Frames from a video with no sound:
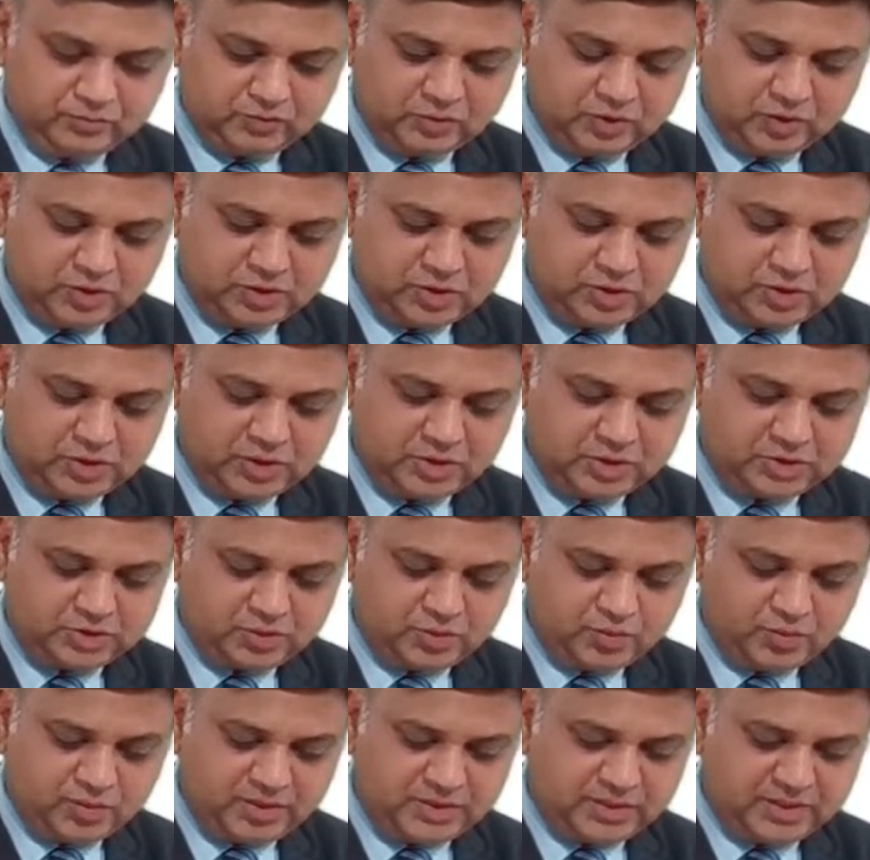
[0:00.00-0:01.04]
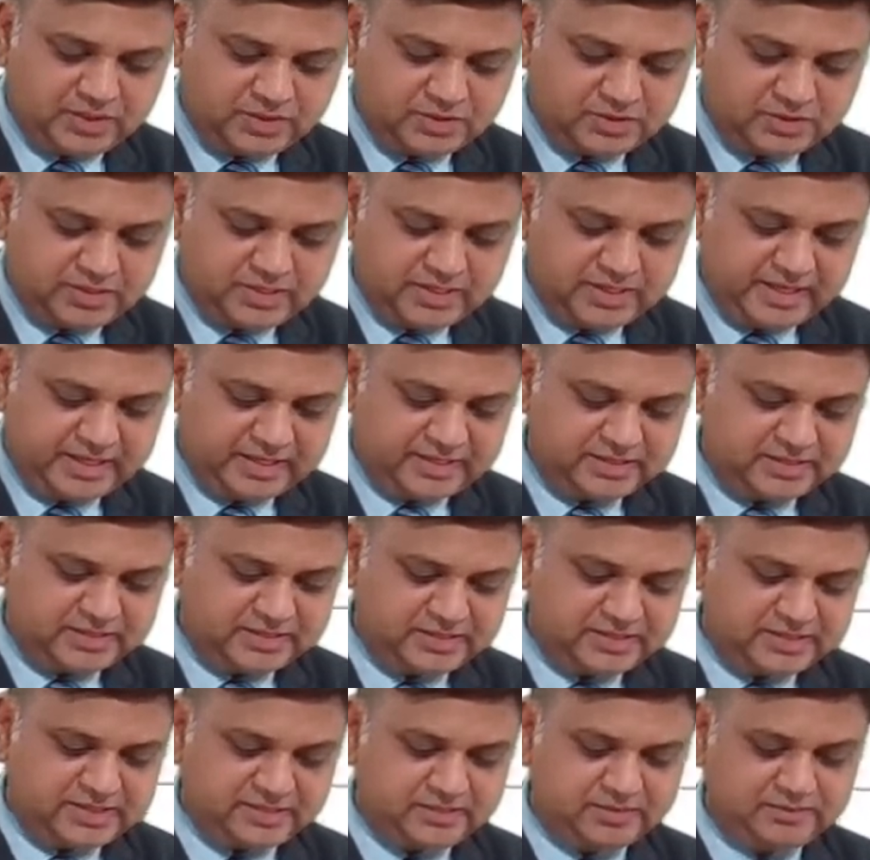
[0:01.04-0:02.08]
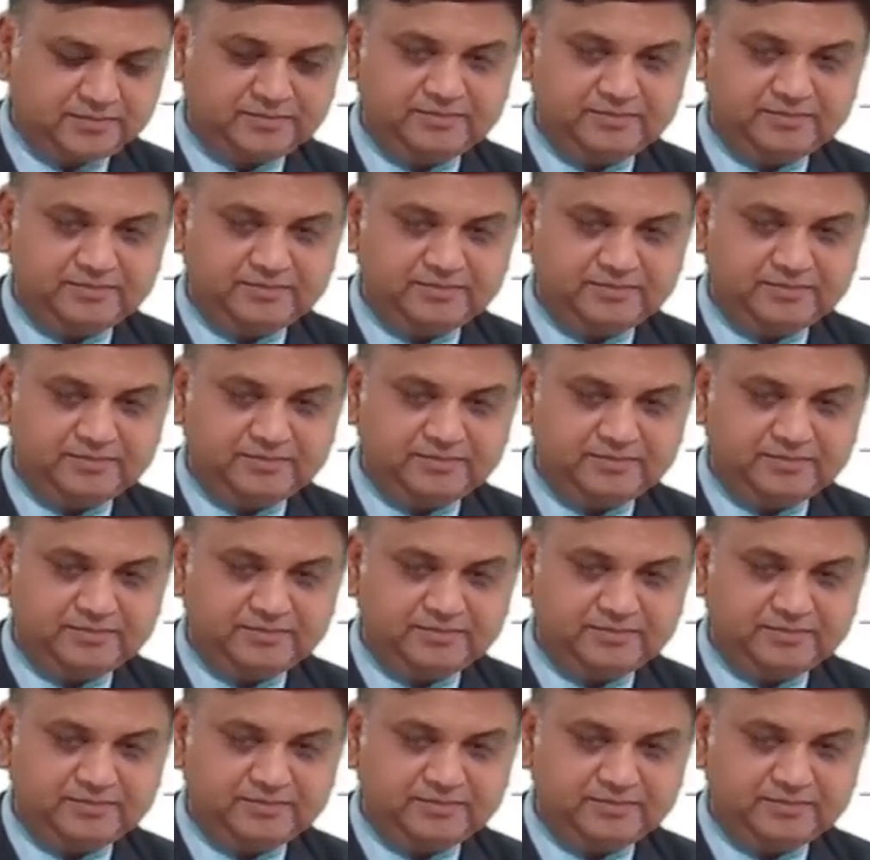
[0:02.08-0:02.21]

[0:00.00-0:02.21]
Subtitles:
So it is 1000 lakhs.